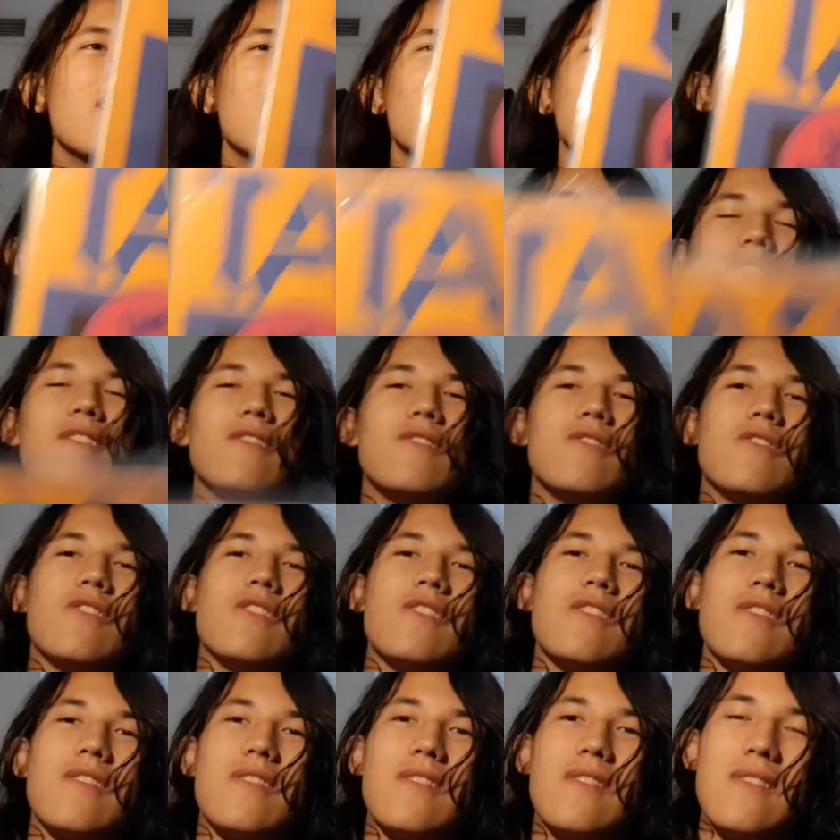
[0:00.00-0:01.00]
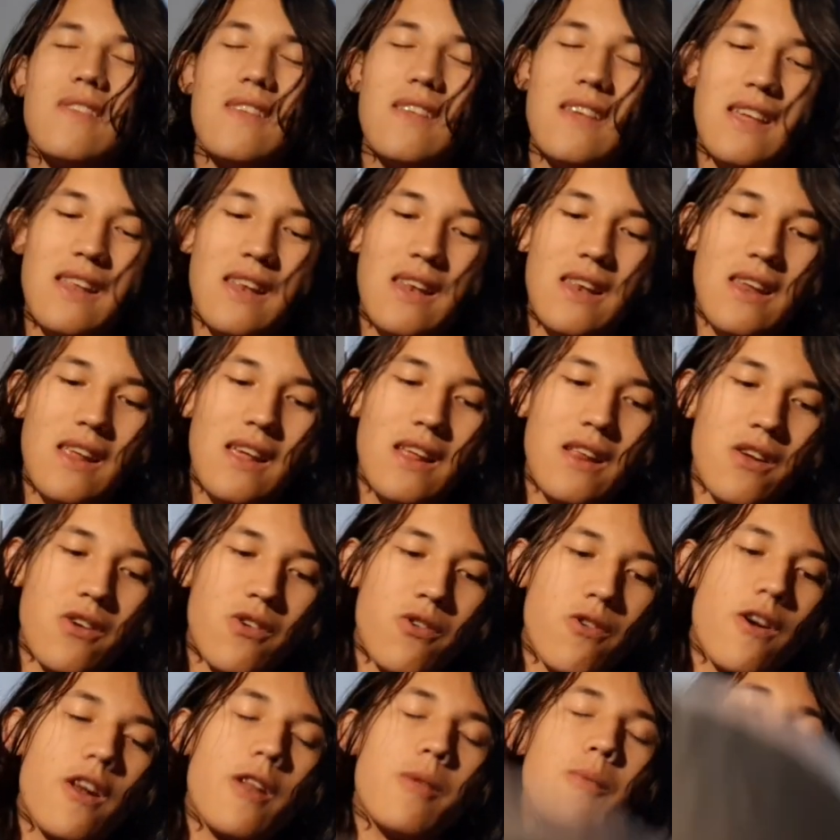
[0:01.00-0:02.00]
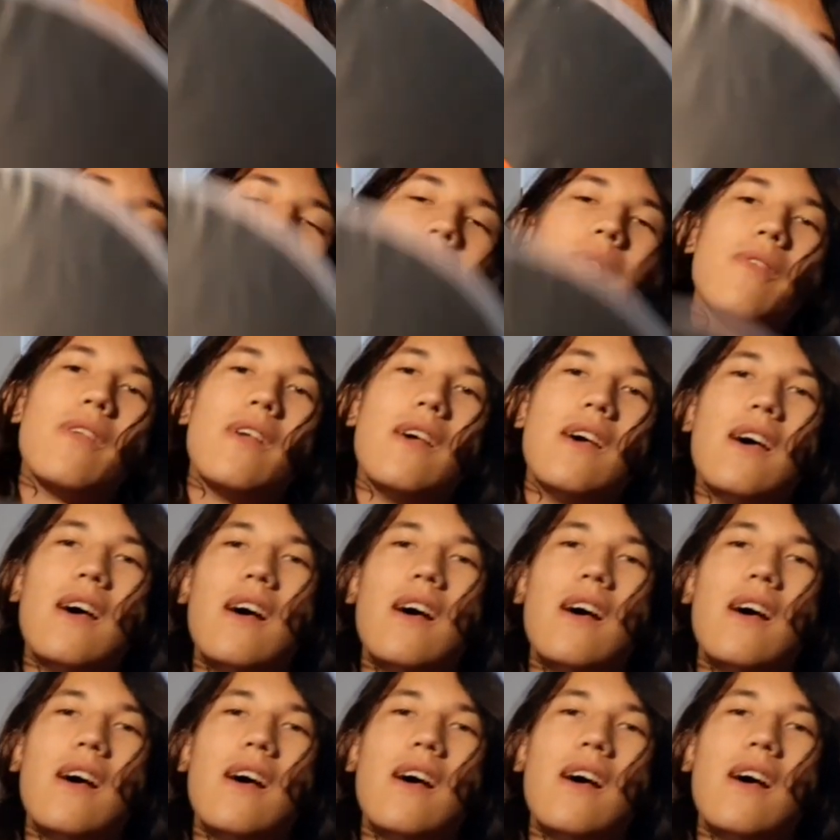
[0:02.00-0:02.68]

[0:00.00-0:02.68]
This is just an incredible album.